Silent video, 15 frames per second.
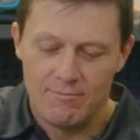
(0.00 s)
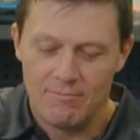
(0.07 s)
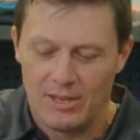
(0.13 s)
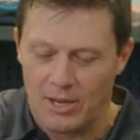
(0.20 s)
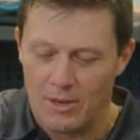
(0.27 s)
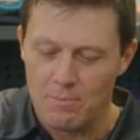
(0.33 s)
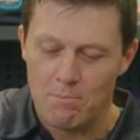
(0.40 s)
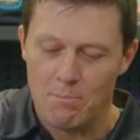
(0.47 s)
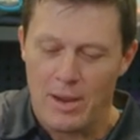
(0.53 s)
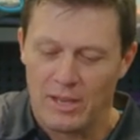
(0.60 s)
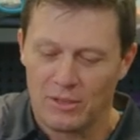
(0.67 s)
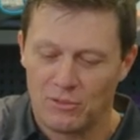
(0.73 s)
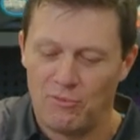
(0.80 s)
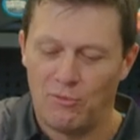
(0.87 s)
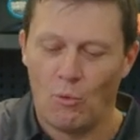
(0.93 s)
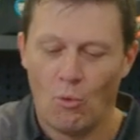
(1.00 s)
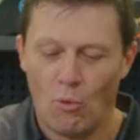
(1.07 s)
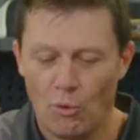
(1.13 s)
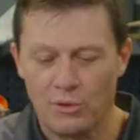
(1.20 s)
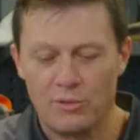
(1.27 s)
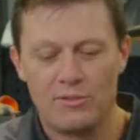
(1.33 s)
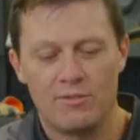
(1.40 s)
you know, bounce
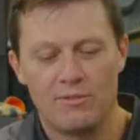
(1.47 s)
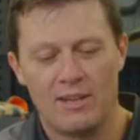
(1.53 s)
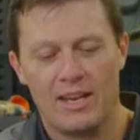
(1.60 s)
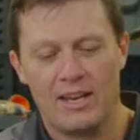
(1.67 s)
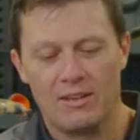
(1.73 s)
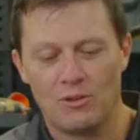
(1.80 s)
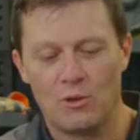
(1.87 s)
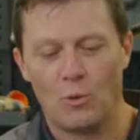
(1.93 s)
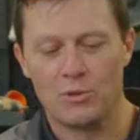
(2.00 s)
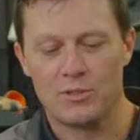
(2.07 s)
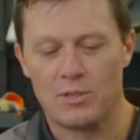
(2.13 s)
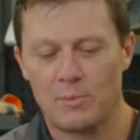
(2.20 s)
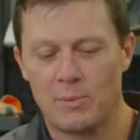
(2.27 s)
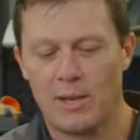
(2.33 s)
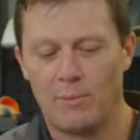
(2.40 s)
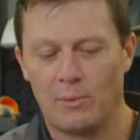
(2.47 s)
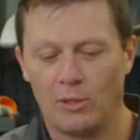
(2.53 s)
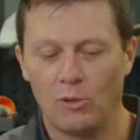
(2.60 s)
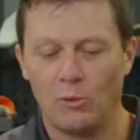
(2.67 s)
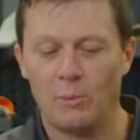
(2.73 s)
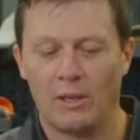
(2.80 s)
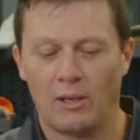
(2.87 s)
forwards and cause it to become a
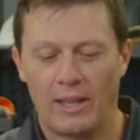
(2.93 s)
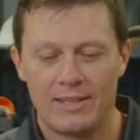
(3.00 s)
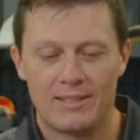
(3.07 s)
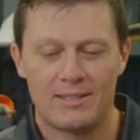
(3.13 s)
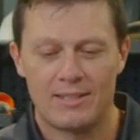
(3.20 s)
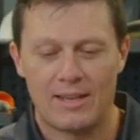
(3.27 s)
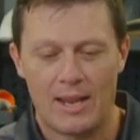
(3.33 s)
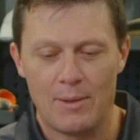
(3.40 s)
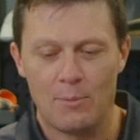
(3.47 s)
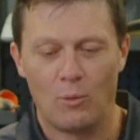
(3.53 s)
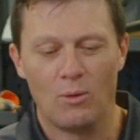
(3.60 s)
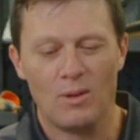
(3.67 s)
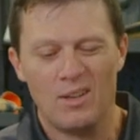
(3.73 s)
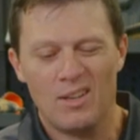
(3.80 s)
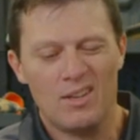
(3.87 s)
little bit less stable.